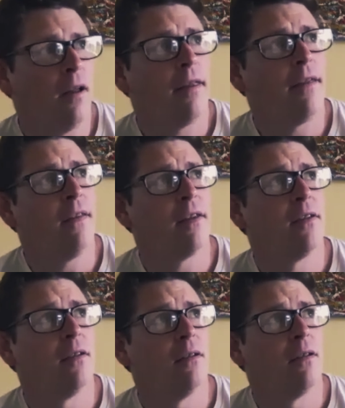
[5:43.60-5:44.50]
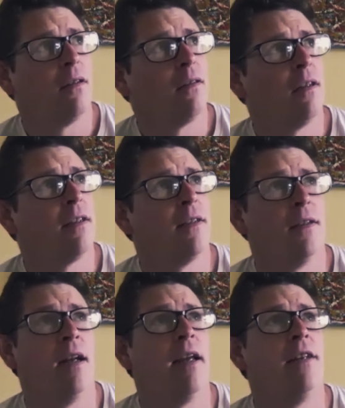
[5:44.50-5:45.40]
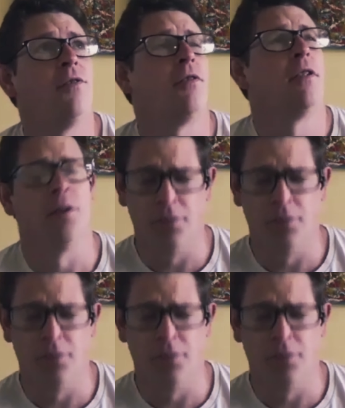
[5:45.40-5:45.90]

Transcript: think that's an interesting one.